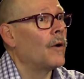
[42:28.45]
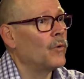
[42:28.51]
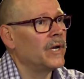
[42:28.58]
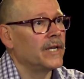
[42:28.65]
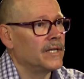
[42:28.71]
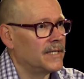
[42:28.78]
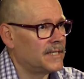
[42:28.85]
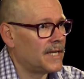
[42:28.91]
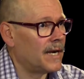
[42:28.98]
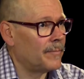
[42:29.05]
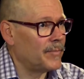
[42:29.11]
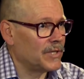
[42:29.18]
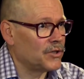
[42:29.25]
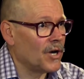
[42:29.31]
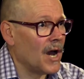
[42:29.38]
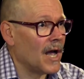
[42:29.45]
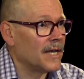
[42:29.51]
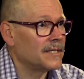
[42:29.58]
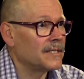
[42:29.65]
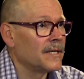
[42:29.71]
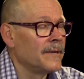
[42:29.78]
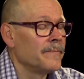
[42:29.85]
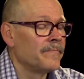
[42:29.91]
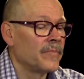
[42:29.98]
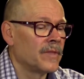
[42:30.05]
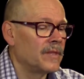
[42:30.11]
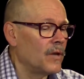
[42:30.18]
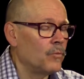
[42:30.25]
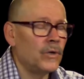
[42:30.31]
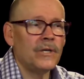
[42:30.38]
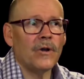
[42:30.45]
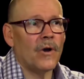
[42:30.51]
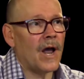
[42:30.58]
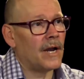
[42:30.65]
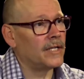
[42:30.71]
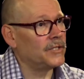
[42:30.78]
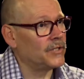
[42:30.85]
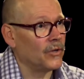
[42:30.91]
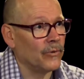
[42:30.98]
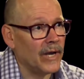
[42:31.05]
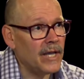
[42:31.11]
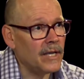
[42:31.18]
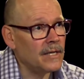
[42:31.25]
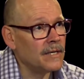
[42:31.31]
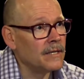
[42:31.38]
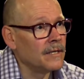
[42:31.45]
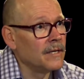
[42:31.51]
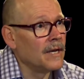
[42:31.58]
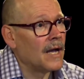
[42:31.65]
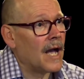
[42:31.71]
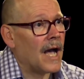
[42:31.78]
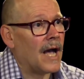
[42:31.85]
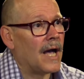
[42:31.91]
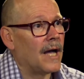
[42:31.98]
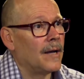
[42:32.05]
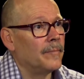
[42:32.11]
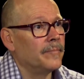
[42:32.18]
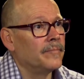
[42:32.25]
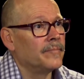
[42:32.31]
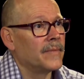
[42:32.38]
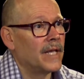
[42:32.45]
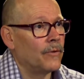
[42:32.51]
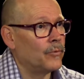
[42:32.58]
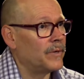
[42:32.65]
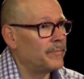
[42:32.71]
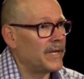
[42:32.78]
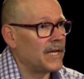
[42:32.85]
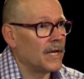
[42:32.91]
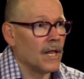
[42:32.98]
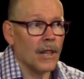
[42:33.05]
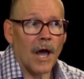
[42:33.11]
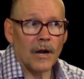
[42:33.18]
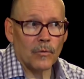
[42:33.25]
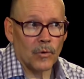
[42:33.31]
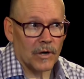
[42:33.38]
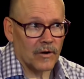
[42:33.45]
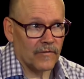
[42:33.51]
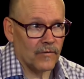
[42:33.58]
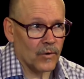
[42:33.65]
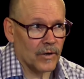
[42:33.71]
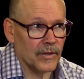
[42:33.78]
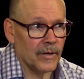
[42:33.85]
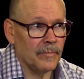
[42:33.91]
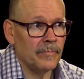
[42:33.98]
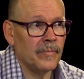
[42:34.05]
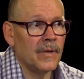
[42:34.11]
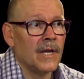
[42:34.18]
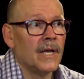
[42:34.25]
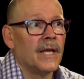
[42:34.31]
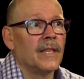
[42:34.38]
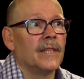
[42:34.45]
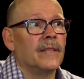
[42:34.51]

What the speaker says: I want you to set up a trust. They wouldn't know how to do it. It would be a lot of work for them. Yep.